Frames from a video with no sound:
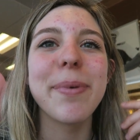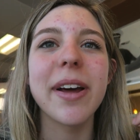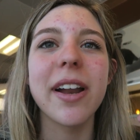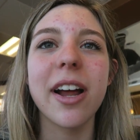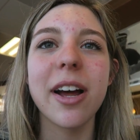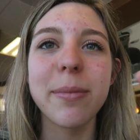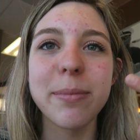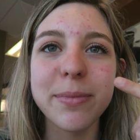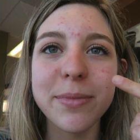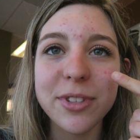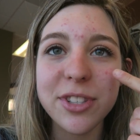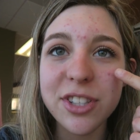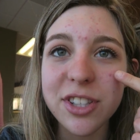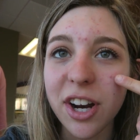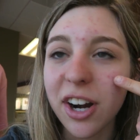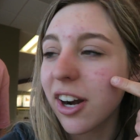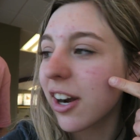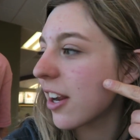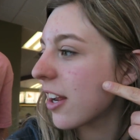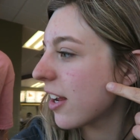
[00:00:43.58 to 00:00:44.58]
But um, oh,
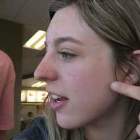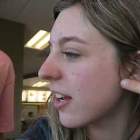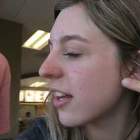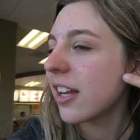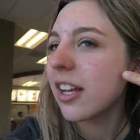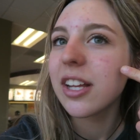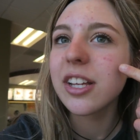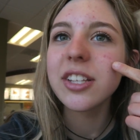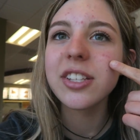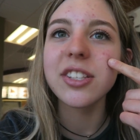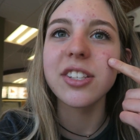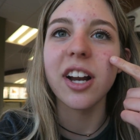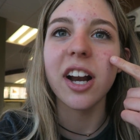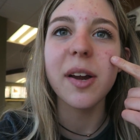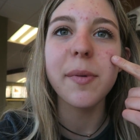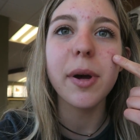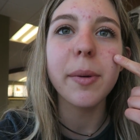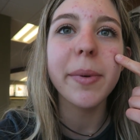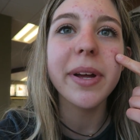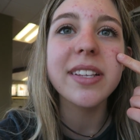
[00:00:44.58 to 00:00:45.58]
sorry, so sorry,
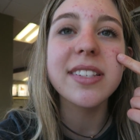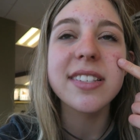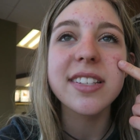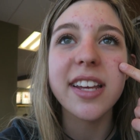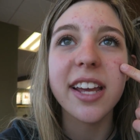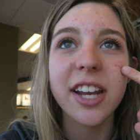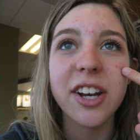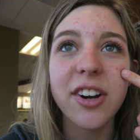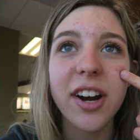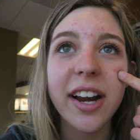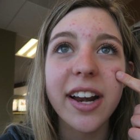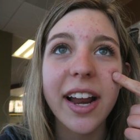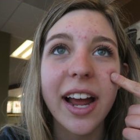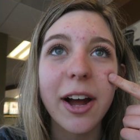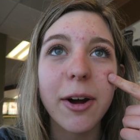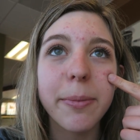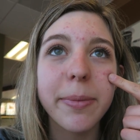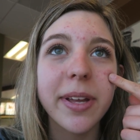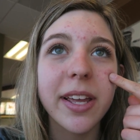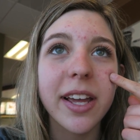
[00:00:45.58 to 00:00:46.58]
sorry about my skin right
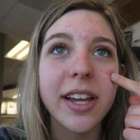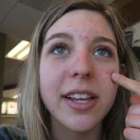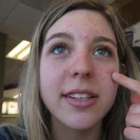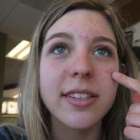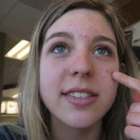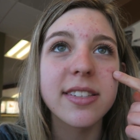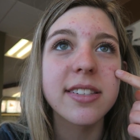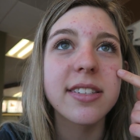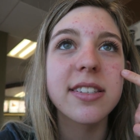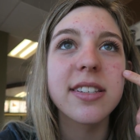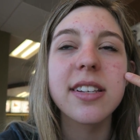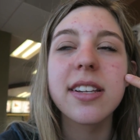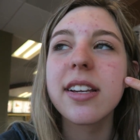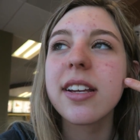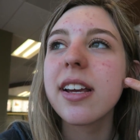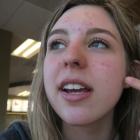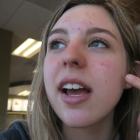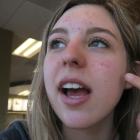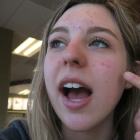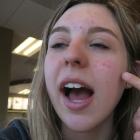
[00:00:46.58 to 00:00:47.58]
now because
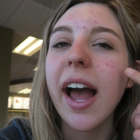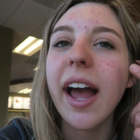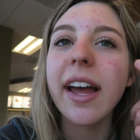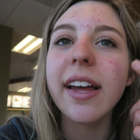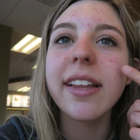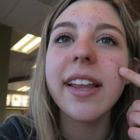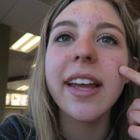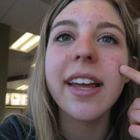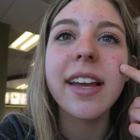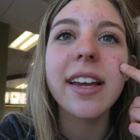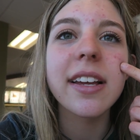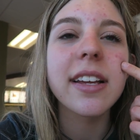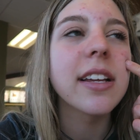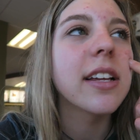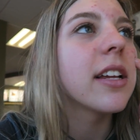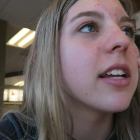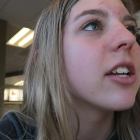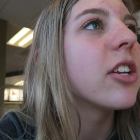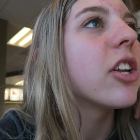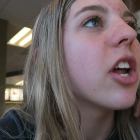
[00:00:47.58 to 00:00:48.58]
I like
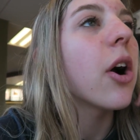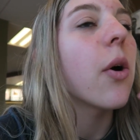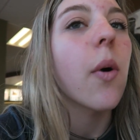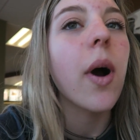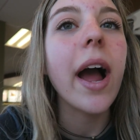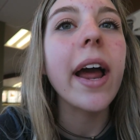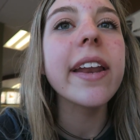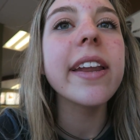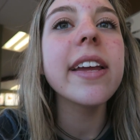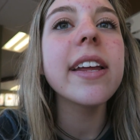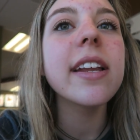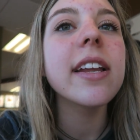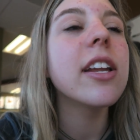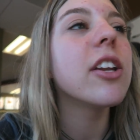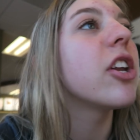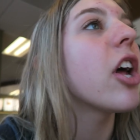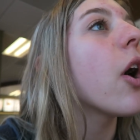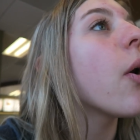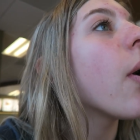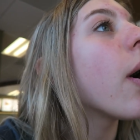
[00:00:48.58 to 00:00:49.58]
no, I mean,
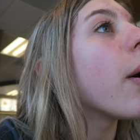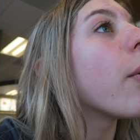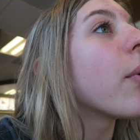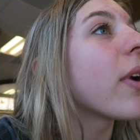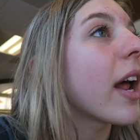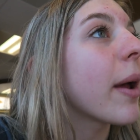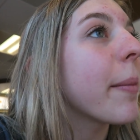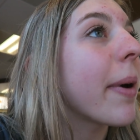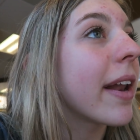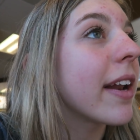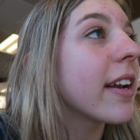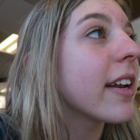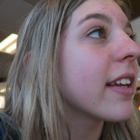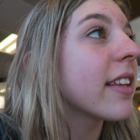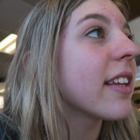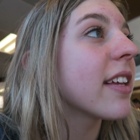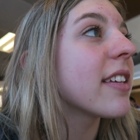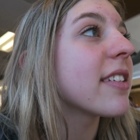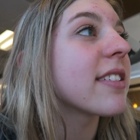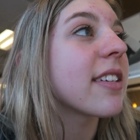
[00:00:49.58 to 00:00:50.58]
no, when I'm
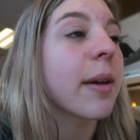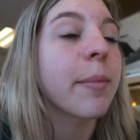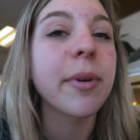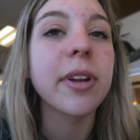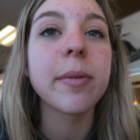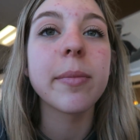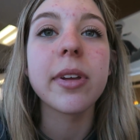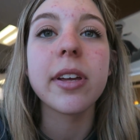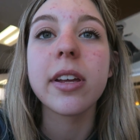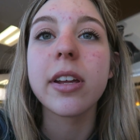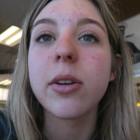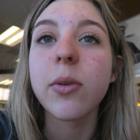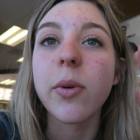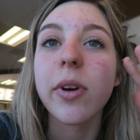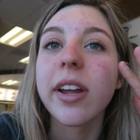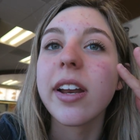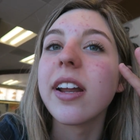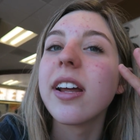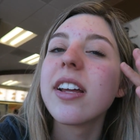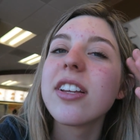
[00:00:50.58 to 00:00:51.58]
editing this, I'm gonna be
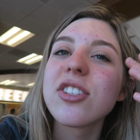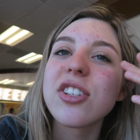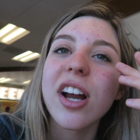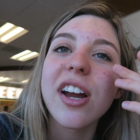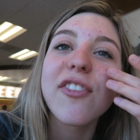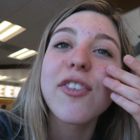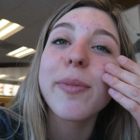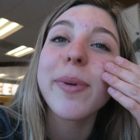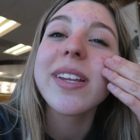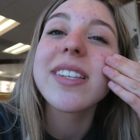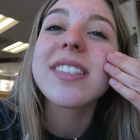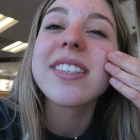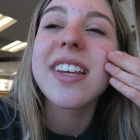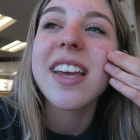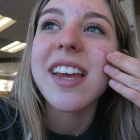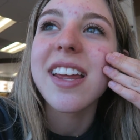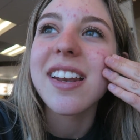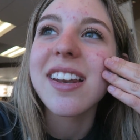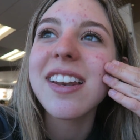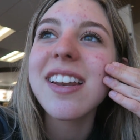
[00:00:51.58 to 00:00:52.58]
annoying. Sorry for my skin.
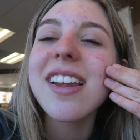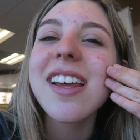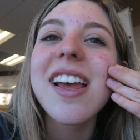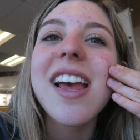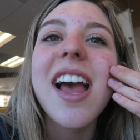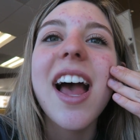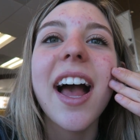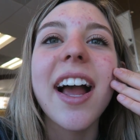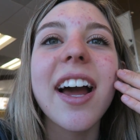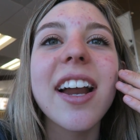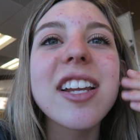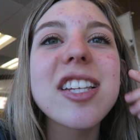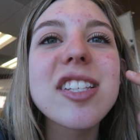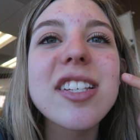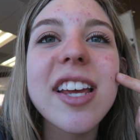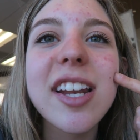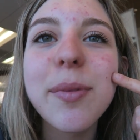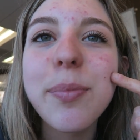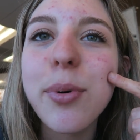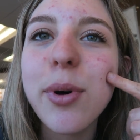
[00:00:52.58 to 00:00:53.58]
I got a
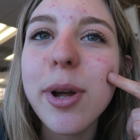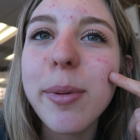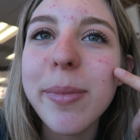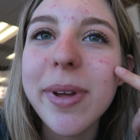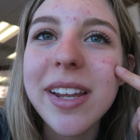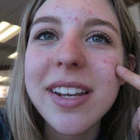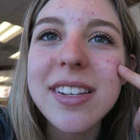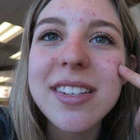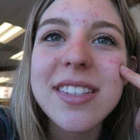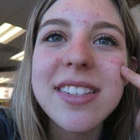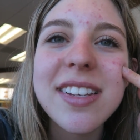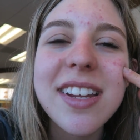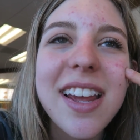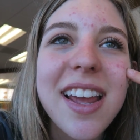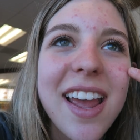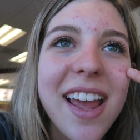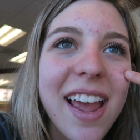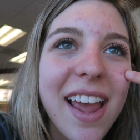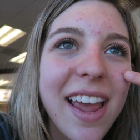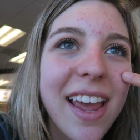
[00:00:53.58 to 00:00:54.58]
skin appointment.
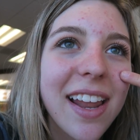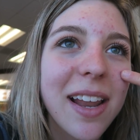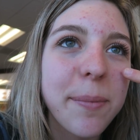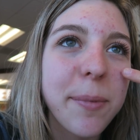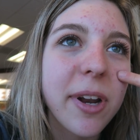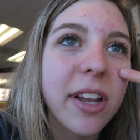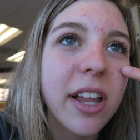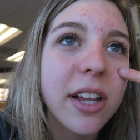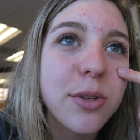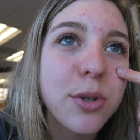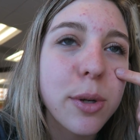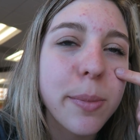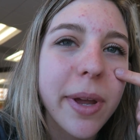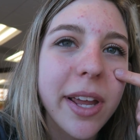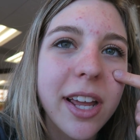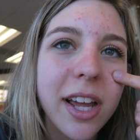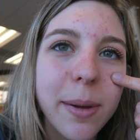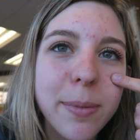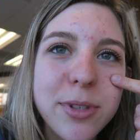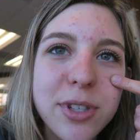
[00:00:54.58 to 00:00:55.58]
And I'm not allowed to wear
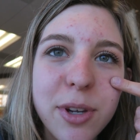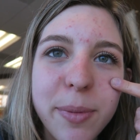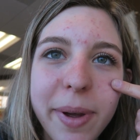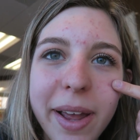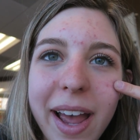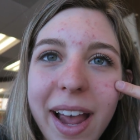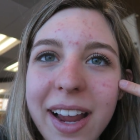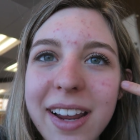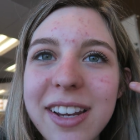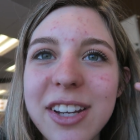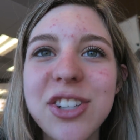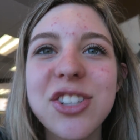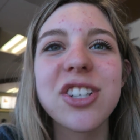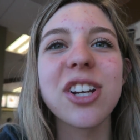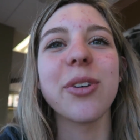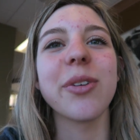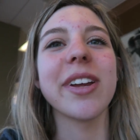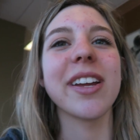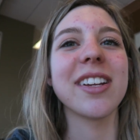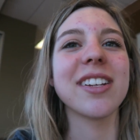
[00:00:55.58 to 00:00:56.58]
makeup, so my acne's
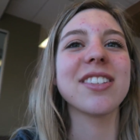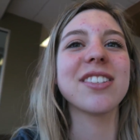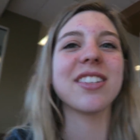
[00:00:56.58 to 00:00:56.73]
showing.